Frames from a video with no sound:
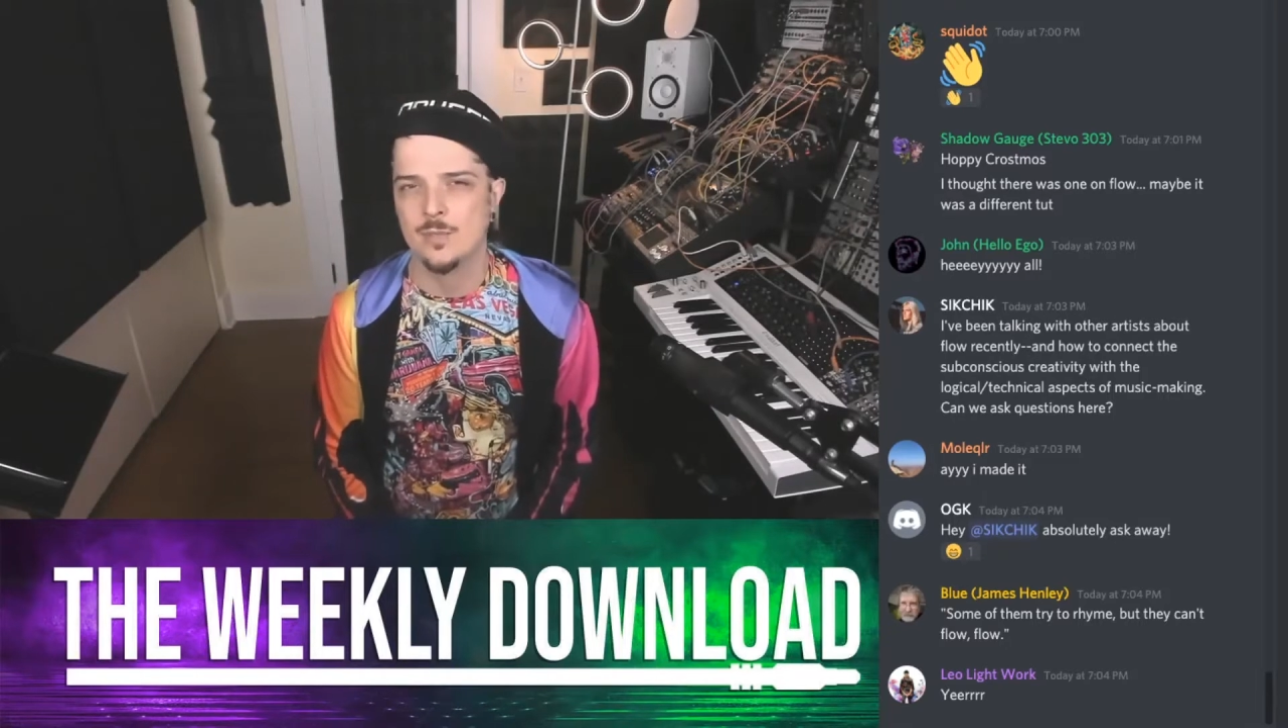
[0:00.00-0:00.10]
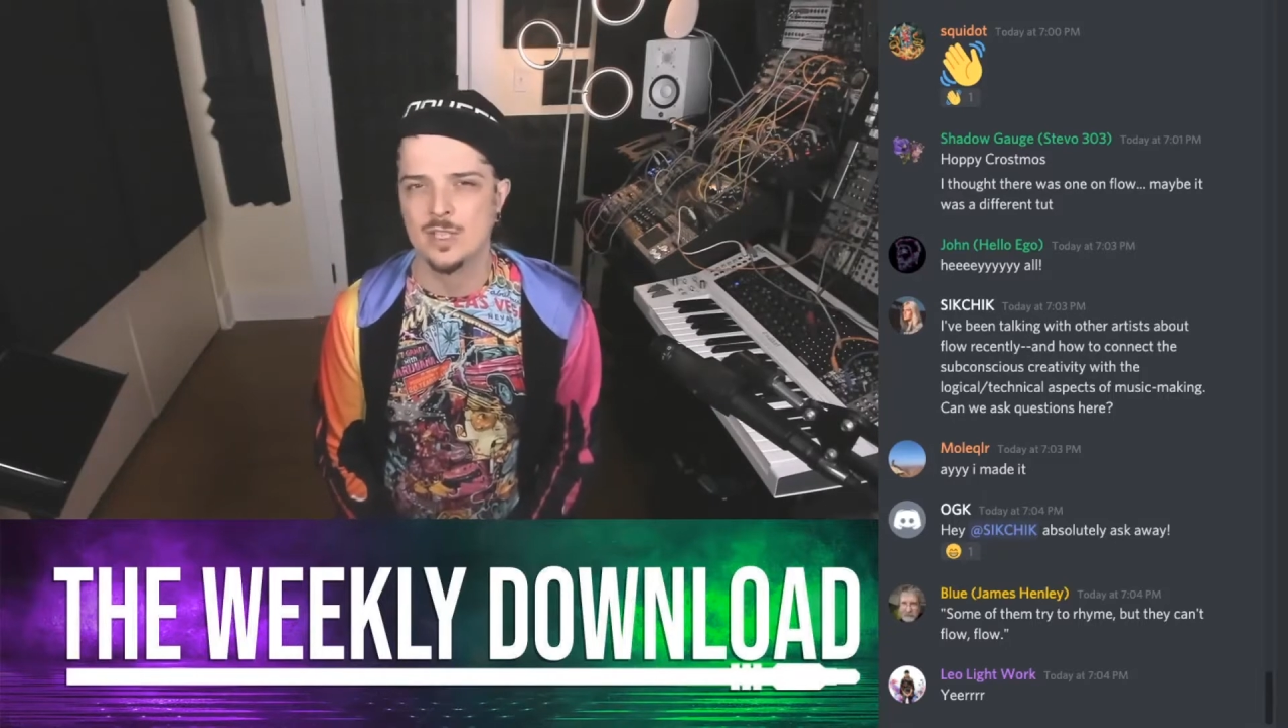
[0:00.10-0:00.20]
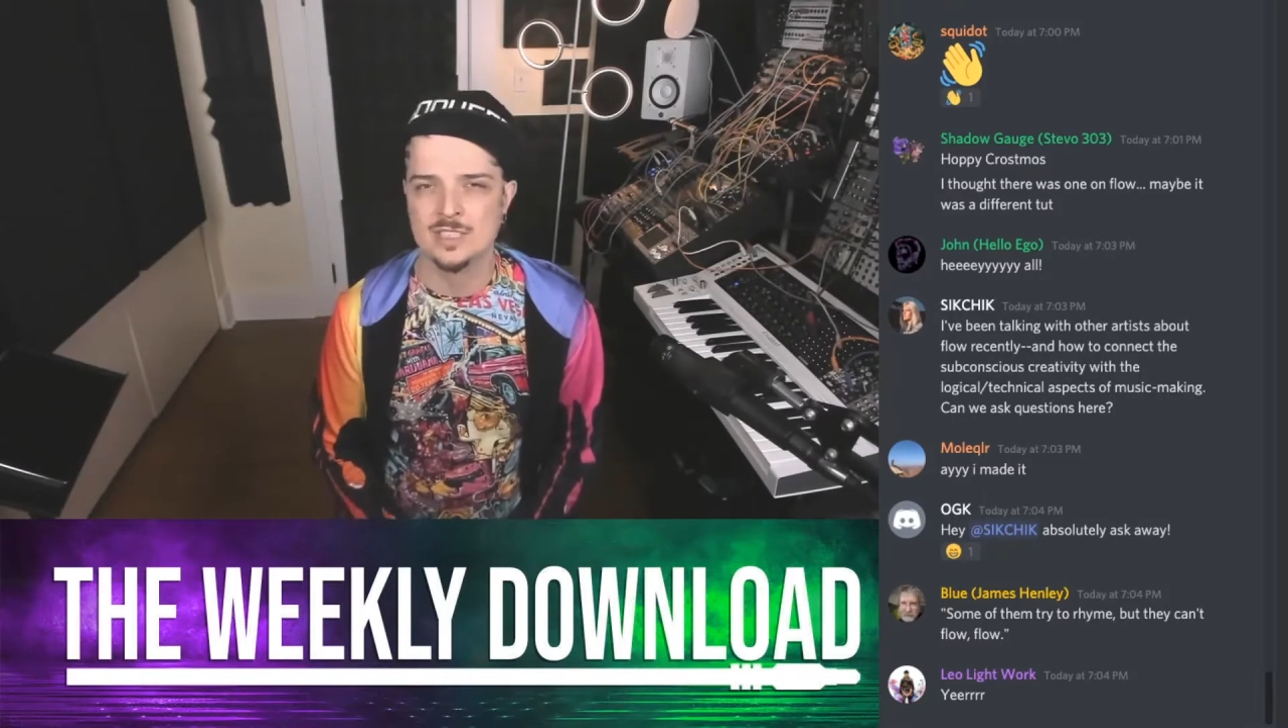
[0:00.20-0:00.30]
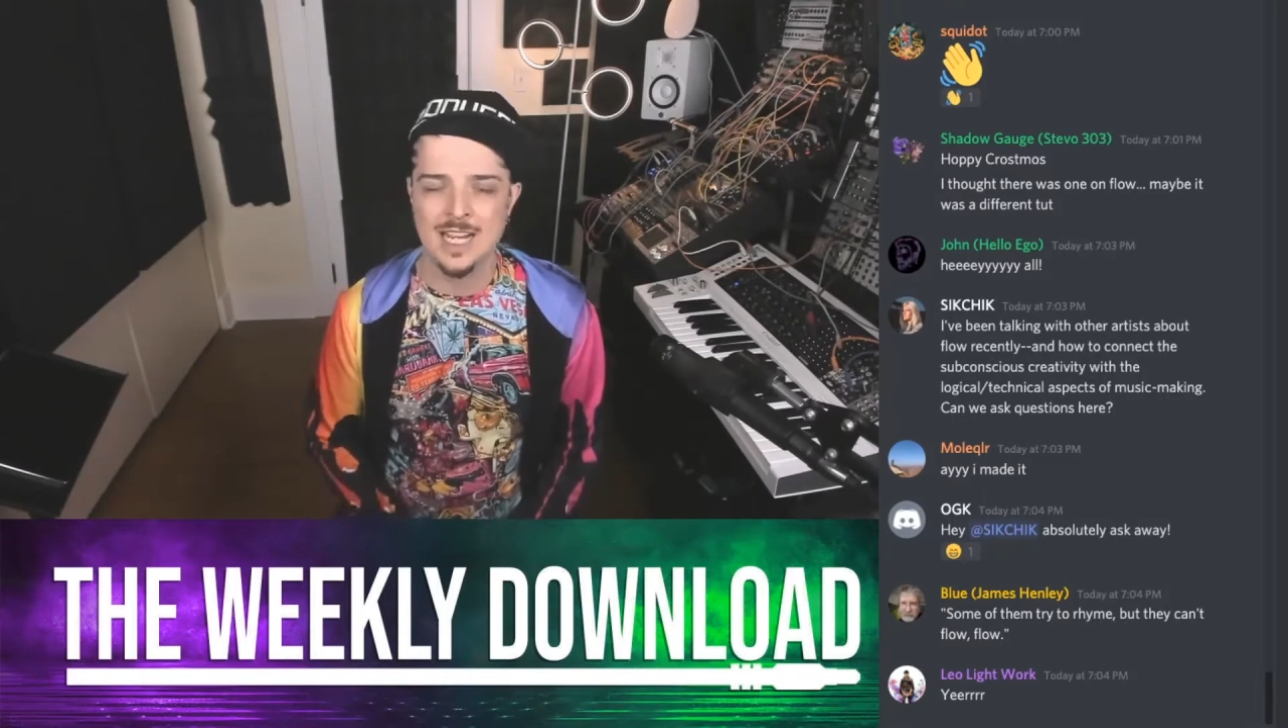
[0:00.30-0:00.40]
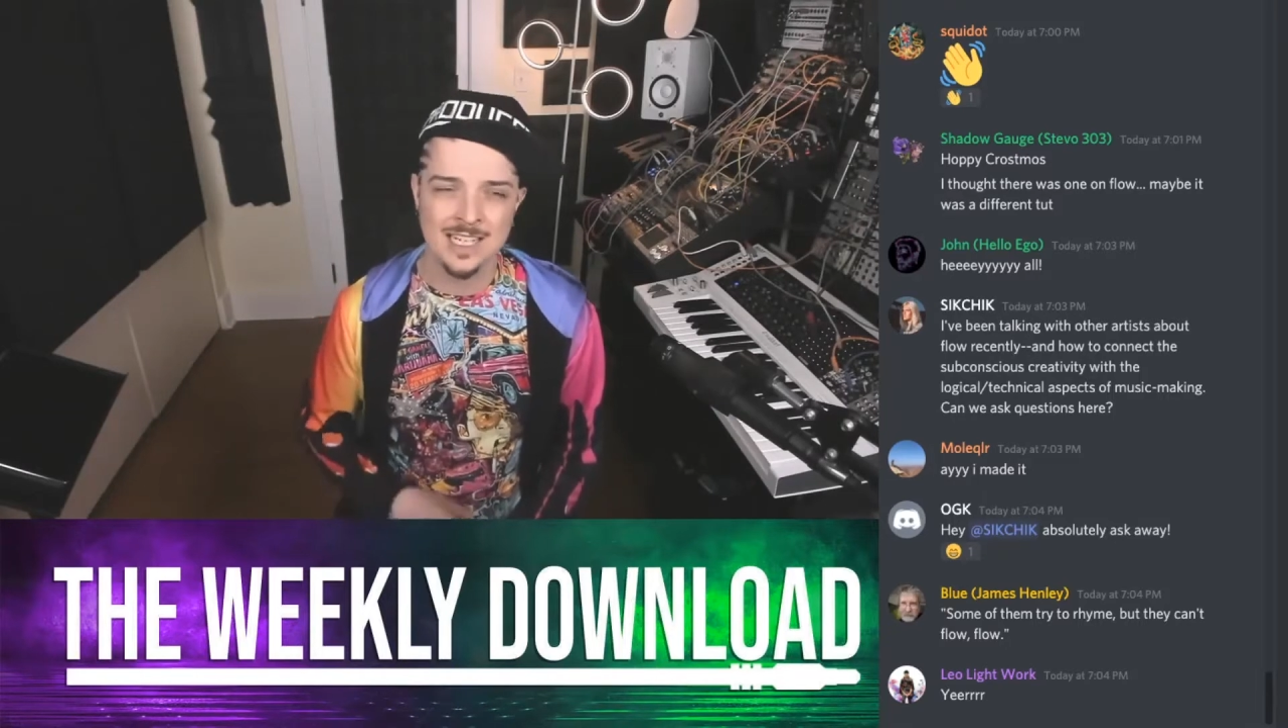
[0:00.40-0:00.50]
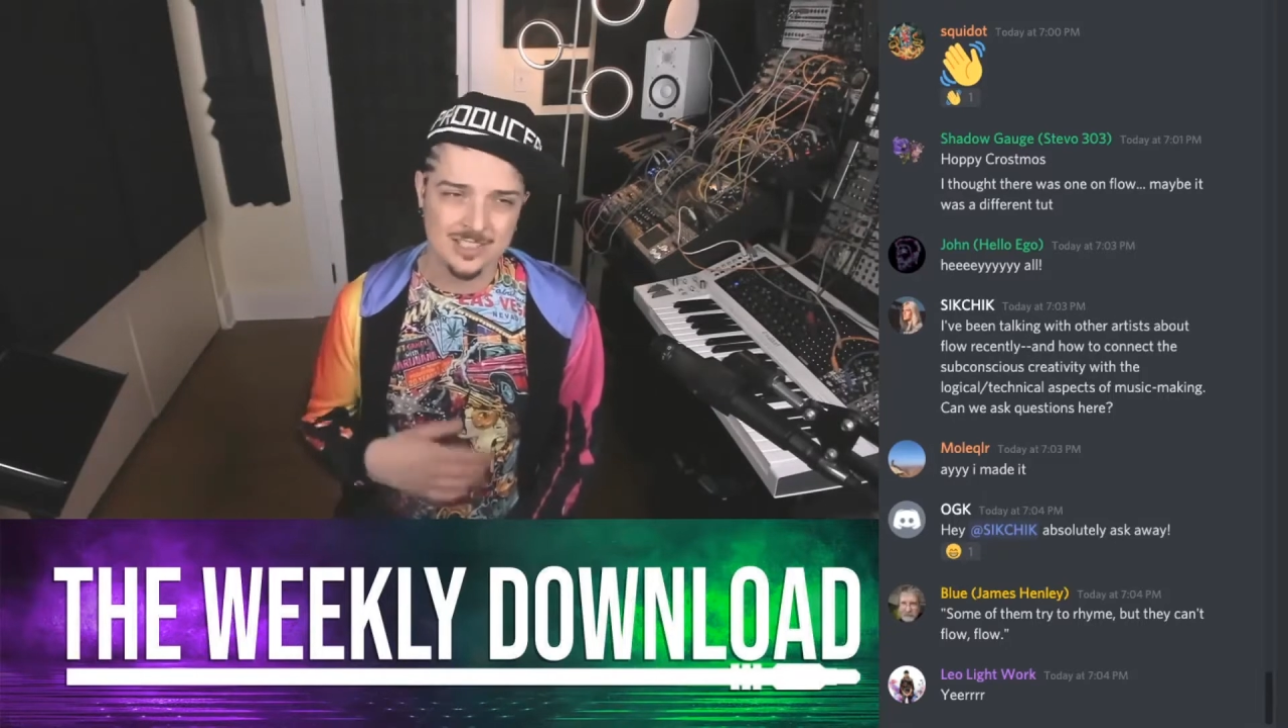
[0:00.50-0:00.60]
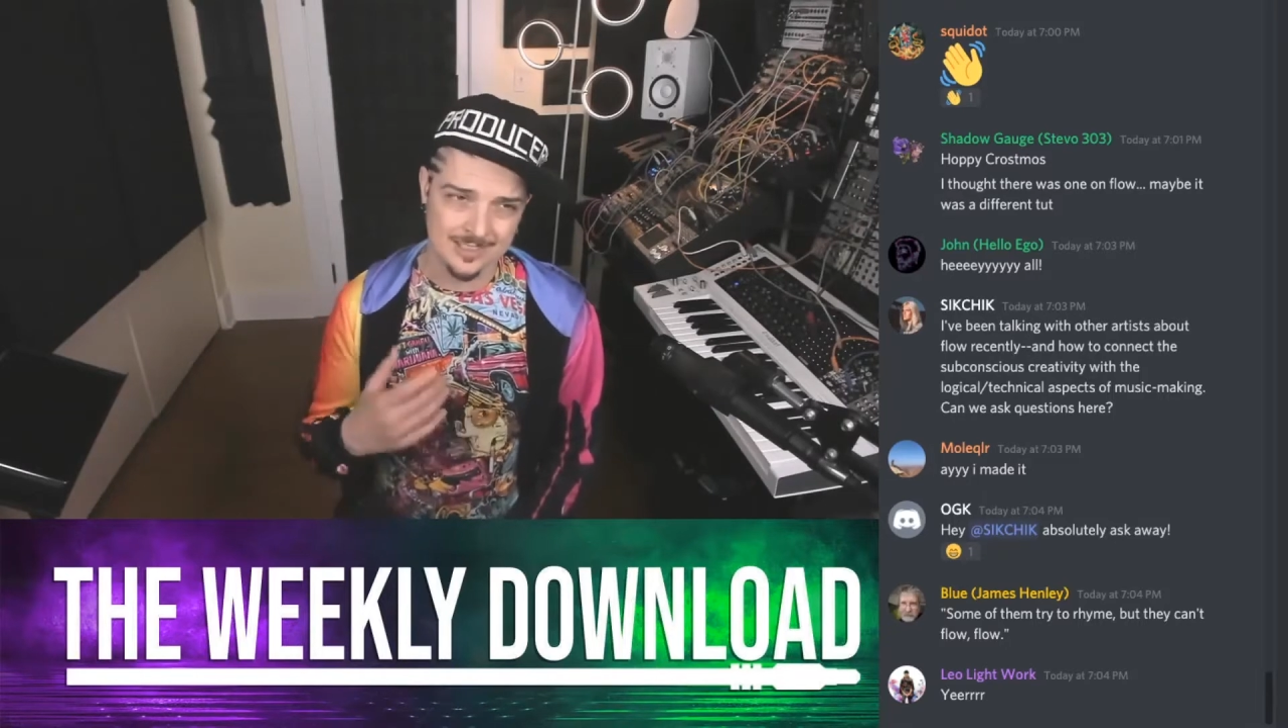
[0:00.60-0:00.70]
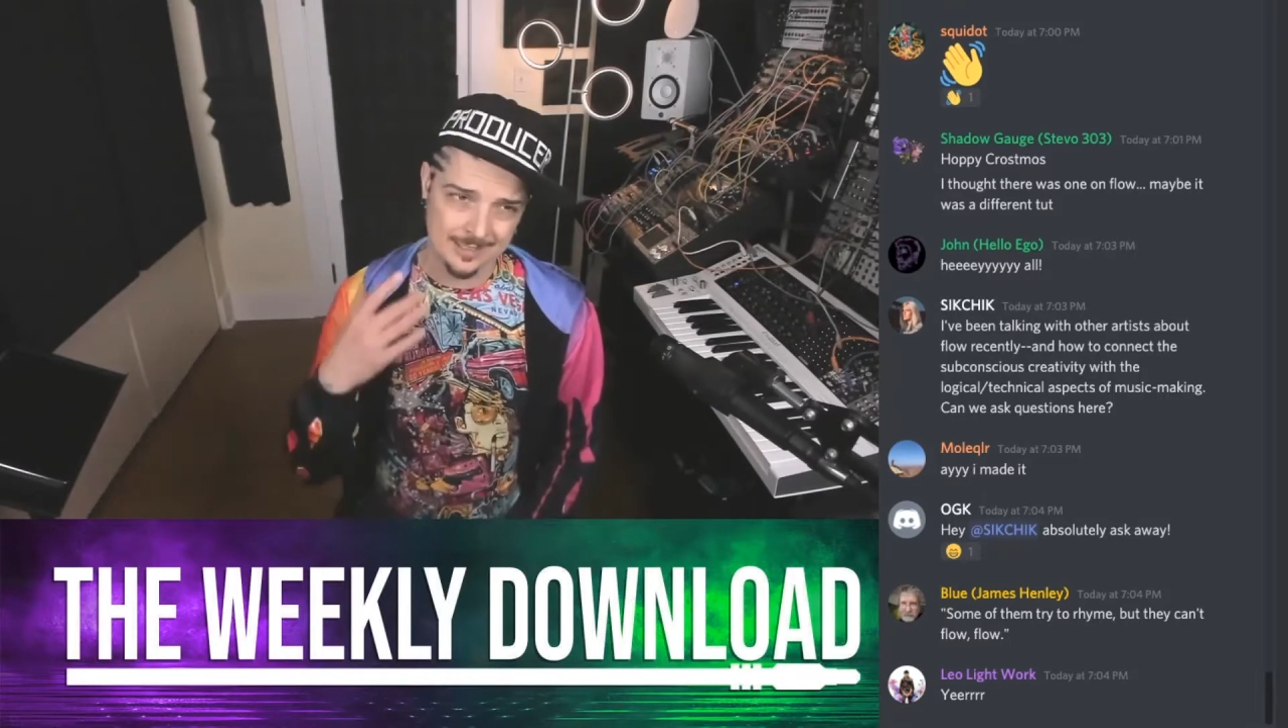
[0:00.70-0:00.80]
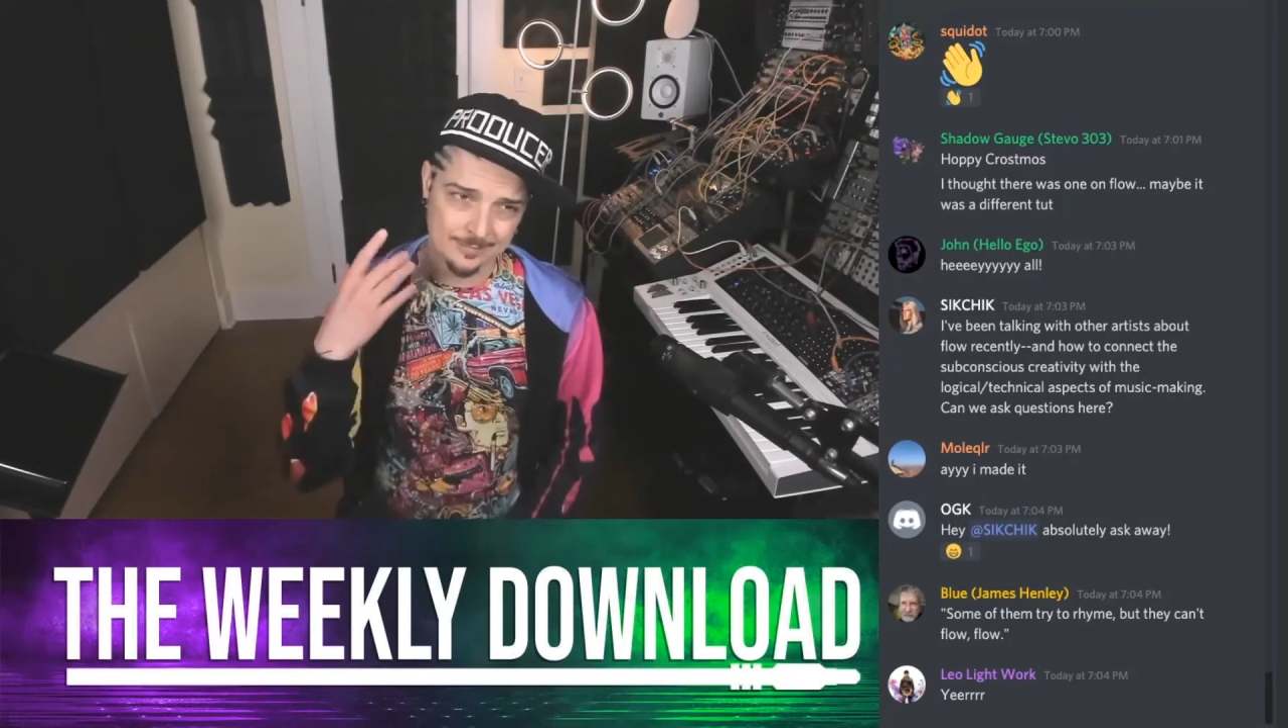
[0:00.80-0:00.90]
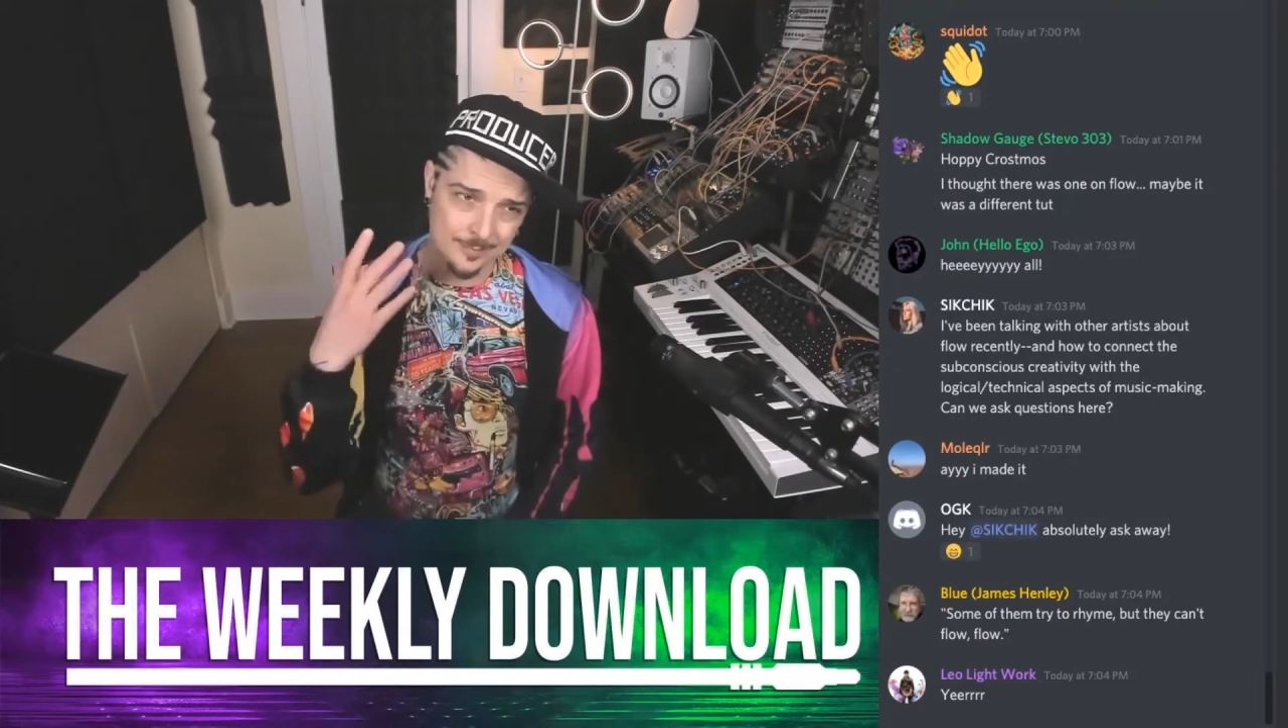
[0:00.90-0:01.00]
But it's
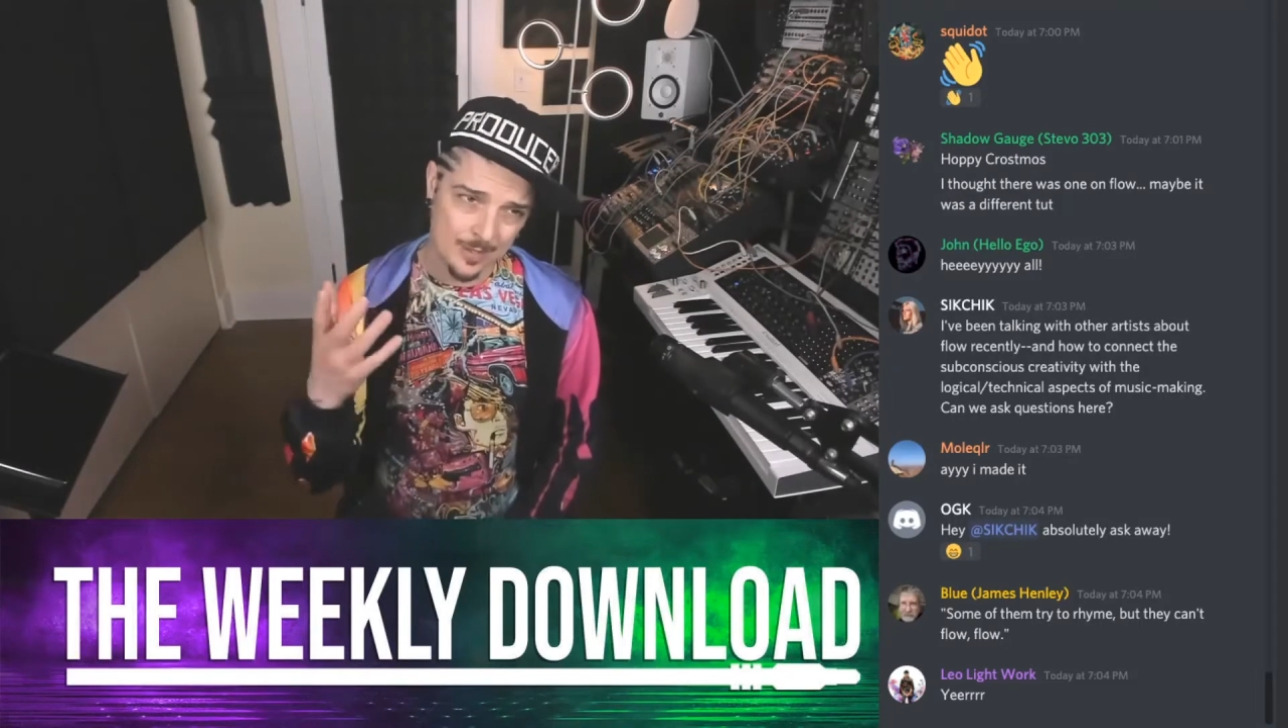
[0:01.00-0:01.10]
actually,